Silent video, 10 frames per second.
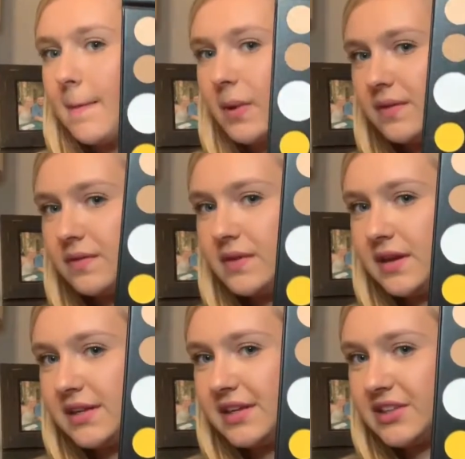But
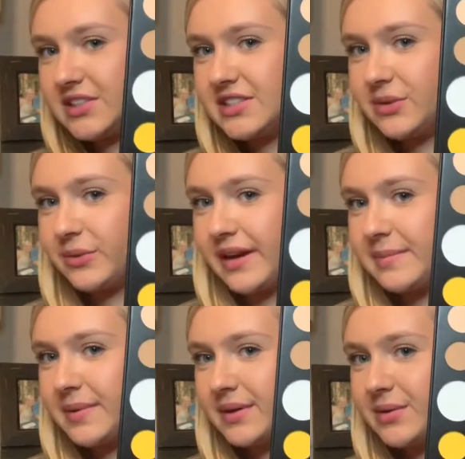in here is the
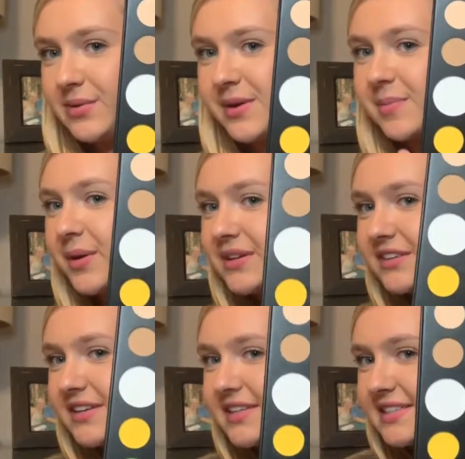rainbow part
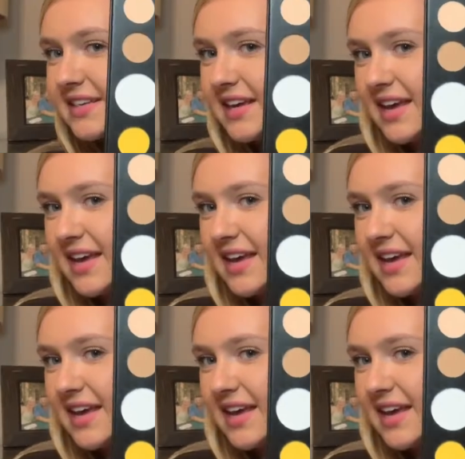of it